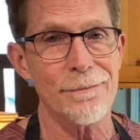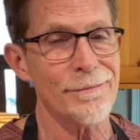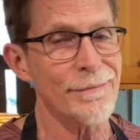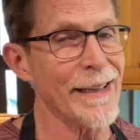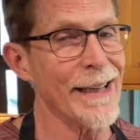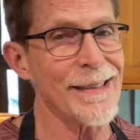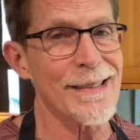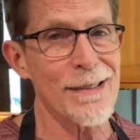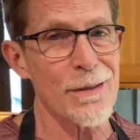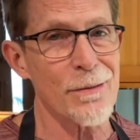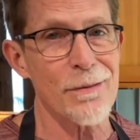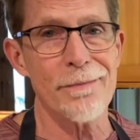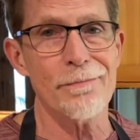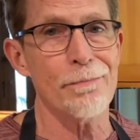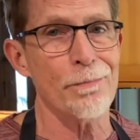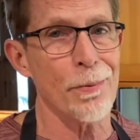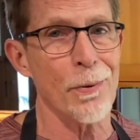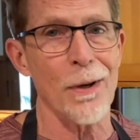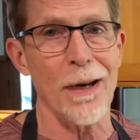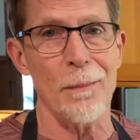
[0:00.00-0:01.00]
That's
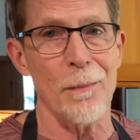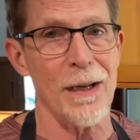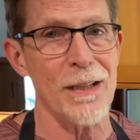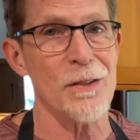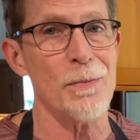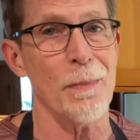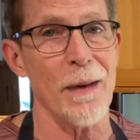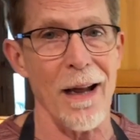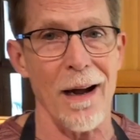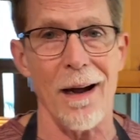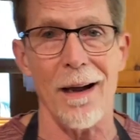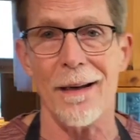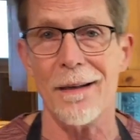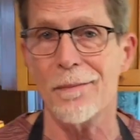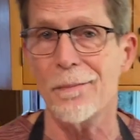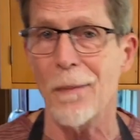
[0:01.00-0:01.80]
pretty much beyond